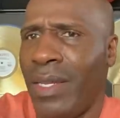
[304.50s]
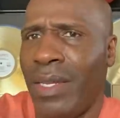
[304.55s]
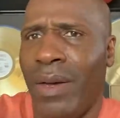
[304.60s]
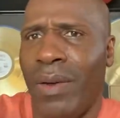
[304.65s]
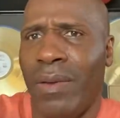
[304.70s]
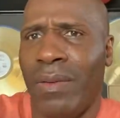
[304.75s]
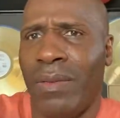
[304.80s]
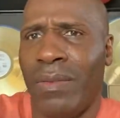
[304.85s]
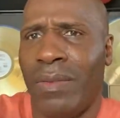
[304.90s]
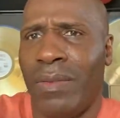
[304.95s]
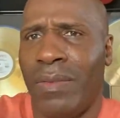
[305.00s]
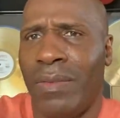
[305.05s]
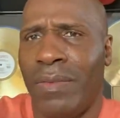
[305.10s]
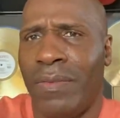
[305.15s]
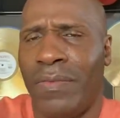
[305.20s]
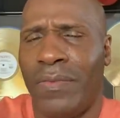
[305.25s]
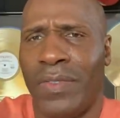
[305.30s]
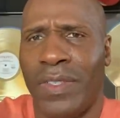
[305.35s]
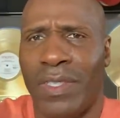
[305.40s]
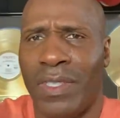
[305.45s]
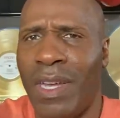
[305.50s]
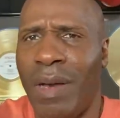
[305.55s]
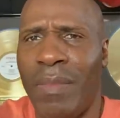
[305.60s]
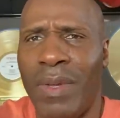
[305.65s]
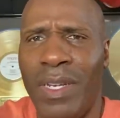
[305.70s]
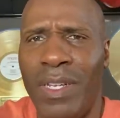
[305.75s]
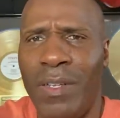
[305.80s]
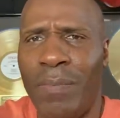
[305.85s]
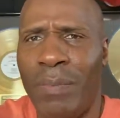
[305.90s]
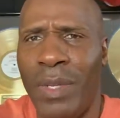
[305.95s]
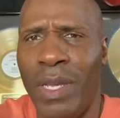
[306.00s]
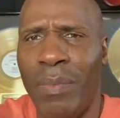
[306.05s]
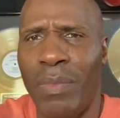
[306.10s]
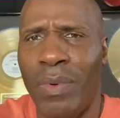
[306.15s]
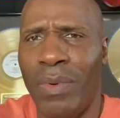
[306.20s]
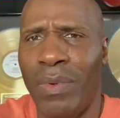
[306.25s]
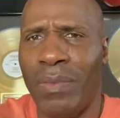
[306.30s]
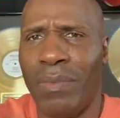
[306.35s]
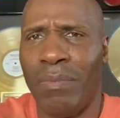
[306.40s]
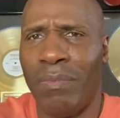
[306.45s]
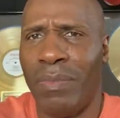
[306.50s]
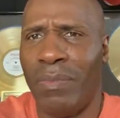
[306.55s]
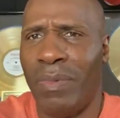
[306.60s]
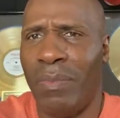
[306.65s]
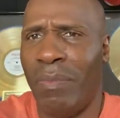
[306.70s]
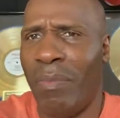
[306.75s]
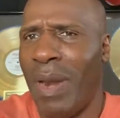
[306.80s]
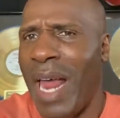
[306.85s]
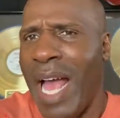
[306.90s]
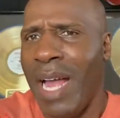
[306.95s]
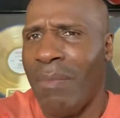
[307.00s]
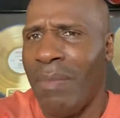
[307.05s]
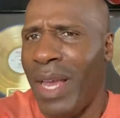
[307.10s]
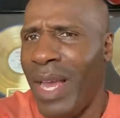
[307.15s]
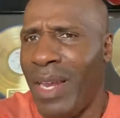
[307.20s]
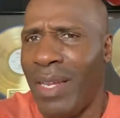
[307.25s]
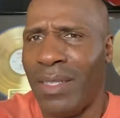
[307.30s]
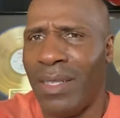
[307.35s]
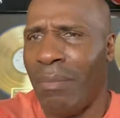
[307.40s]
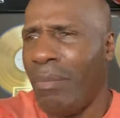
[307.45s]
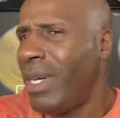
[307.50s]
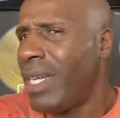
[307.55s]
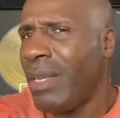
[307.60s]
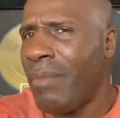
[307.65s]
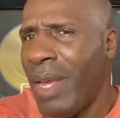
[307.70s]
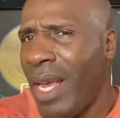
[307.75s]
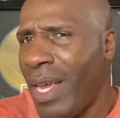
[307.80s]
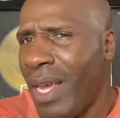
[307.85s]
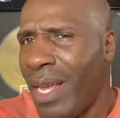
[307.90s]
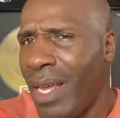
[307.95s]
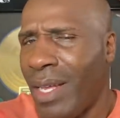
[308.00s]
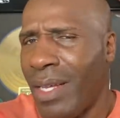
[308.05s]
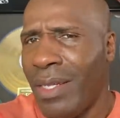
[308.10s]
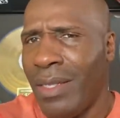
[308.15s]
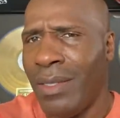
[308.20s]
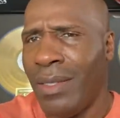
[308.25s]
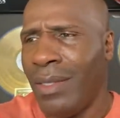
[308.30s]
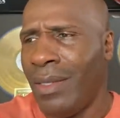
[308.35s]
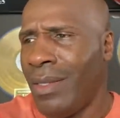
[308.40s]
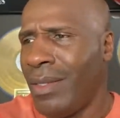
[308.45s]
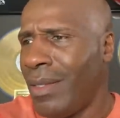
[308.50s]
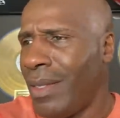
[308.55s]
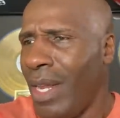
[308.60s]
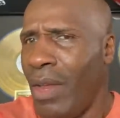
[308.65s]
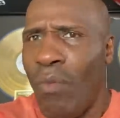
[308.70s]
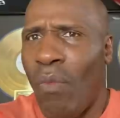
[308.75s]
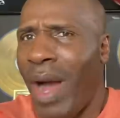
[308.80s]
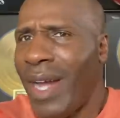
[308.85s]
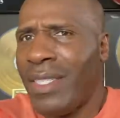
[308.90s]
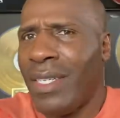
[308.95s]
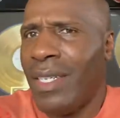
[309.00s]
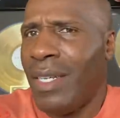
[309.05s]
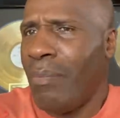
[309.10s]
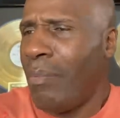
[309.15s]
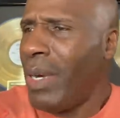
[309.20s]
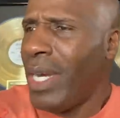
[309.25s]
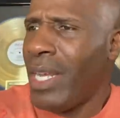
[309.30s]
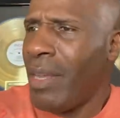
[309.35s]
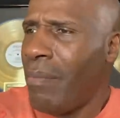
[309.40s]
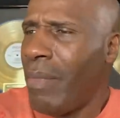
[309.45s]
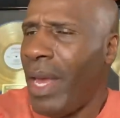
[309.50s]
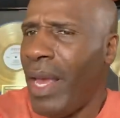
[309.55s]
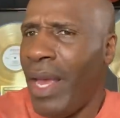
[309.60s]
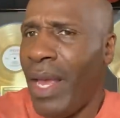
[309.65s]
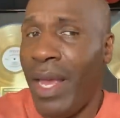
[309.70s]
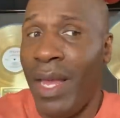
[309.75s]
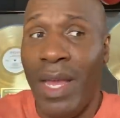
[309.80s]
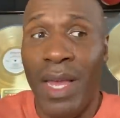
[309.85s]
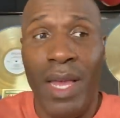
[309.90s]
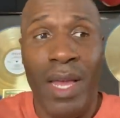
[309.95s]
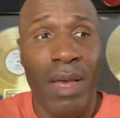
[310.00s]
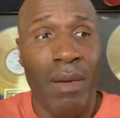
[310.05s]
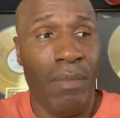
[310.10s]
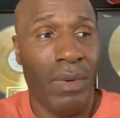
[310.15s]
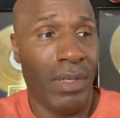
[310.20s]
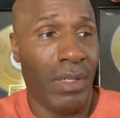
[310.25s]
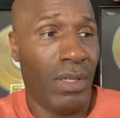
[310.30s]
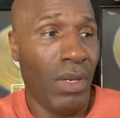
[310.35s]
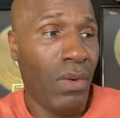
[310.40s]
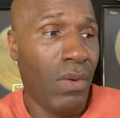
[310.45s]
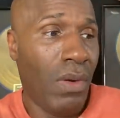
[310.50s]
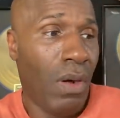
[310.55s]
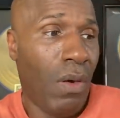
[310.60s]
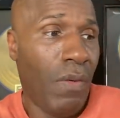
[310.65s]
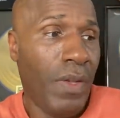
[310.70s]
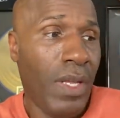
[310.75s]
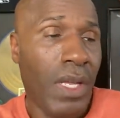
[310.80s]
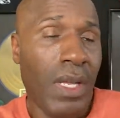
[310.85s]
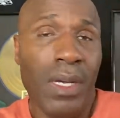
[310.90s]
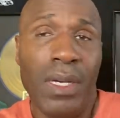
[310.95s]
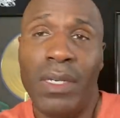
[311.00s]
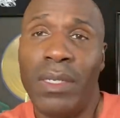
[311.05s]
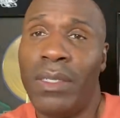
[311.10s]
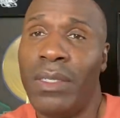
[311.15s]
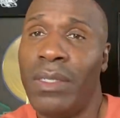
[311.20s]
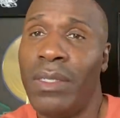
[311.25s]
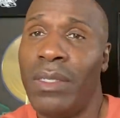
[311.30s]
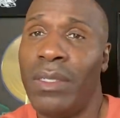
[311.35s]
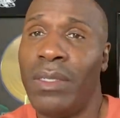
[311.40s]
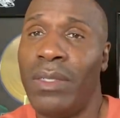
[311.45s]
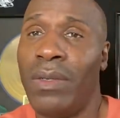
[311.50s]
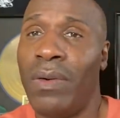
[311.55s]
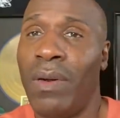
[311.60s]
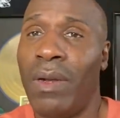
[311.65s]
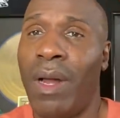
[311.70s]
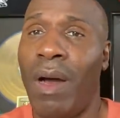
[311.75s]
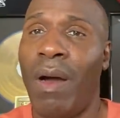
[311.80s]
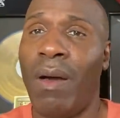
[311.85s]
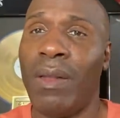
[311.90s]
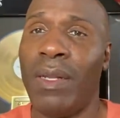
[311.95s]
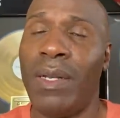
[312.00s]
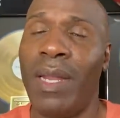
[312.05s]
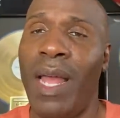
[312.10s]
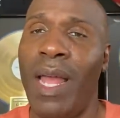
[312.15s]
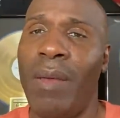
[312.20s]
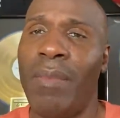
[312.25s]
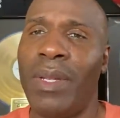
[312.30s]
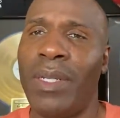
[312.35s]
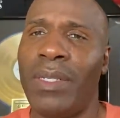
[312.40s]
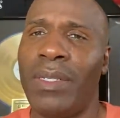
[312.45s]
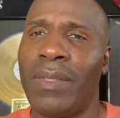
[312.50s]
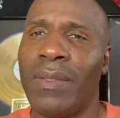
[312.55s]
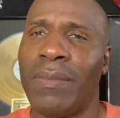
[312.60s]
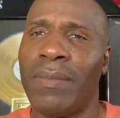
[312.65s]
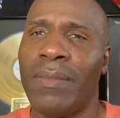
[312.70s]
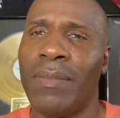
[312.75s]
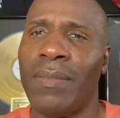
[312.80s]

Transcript: you know, for some of these people, black man is the boogeyman. So they are watching the boogeyman, but dude over here doing all the damage.